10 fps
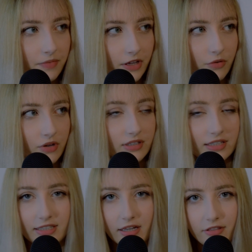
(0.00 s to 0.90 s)
there was
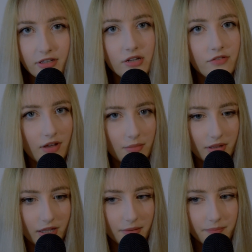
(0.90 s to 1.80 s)
a death in the
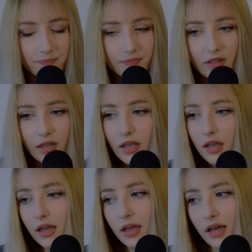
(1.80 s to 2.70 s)
family,
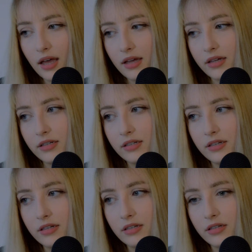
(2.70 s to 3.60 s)

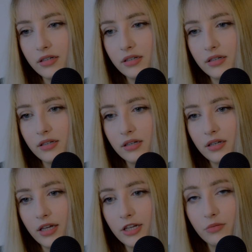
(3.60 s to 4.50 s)
and
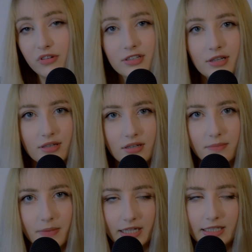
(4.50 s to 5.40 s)
it was a
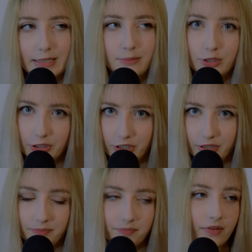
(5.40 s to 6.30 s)
suspected
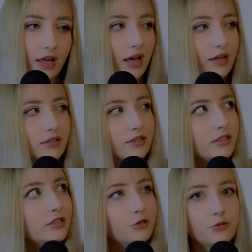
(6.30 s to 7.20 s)
murder. And
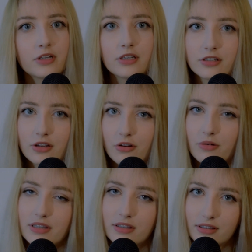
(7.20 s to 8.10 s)
who is
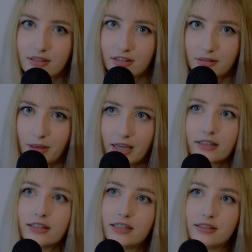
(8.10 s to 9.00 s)
always the
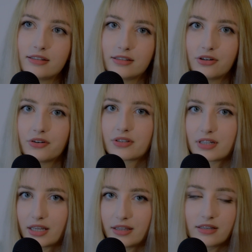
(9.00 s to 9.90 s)
suspect in scenarios
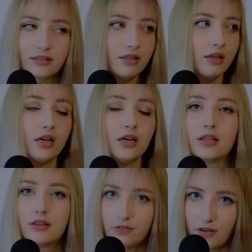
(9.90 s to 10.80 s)
like this?
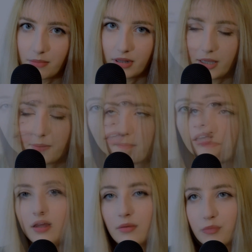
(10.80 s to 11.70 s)
The family.
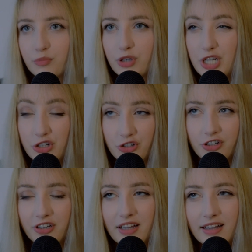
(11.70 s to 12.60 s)
I'm pretty sure
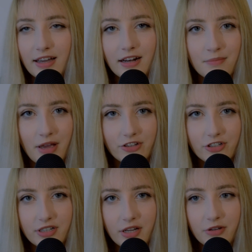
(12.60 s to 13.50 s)
you can kind of
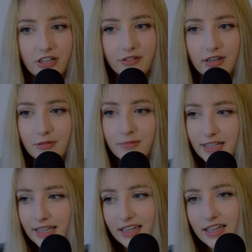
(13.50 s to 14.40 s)
imagine how
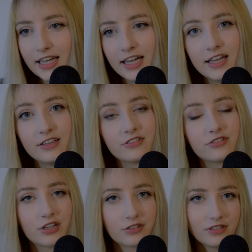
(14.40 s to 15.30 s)
incredibly
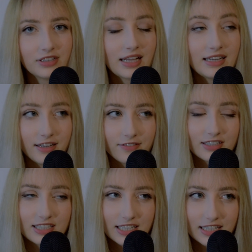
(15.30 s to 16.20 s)
stressful and
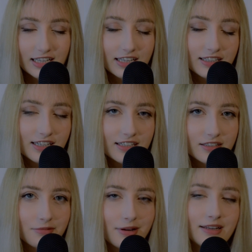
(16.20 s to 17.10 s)
devastating it
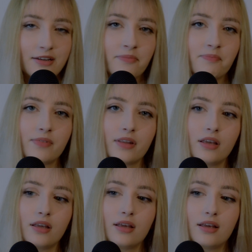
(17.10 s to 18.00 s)
is when
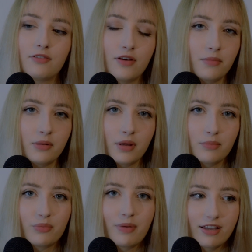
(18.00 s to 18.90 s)
a family
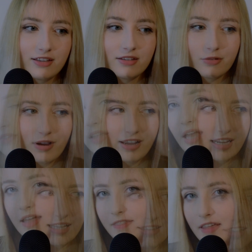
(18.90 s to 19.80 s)
member passes away
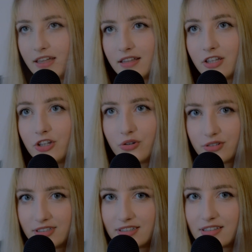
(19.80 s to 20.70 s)
and then you're the